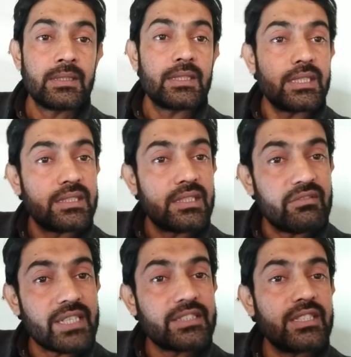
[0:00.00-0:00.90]
in the
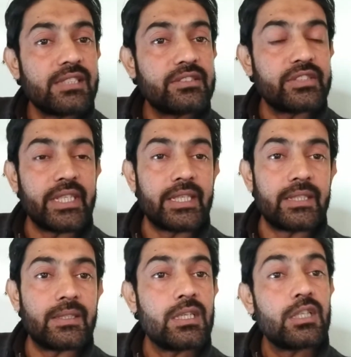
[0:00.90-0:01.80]
vaccinal strain,
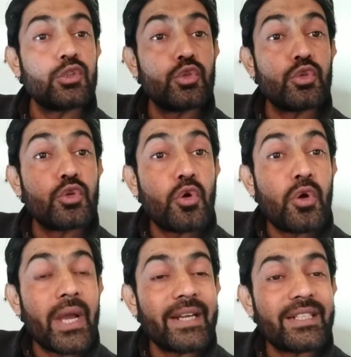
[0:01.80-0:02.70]
no
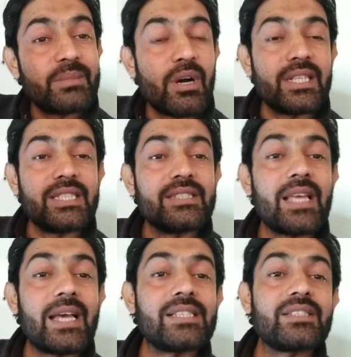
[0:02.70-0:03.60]
antibodies
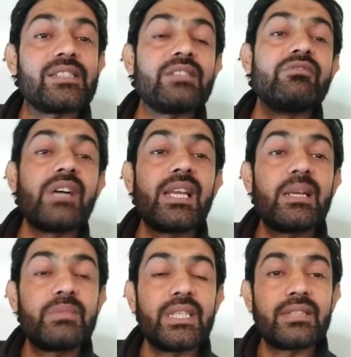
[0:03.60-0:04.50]
has
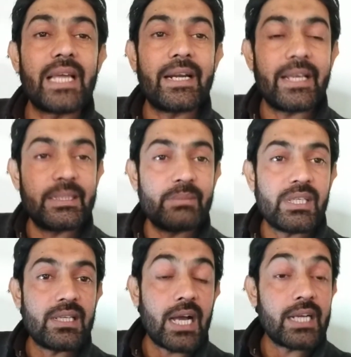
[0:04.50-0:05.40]
developed in that animal
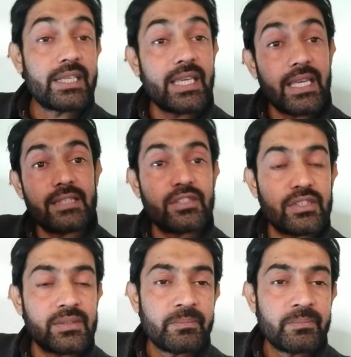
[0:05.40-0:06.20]
against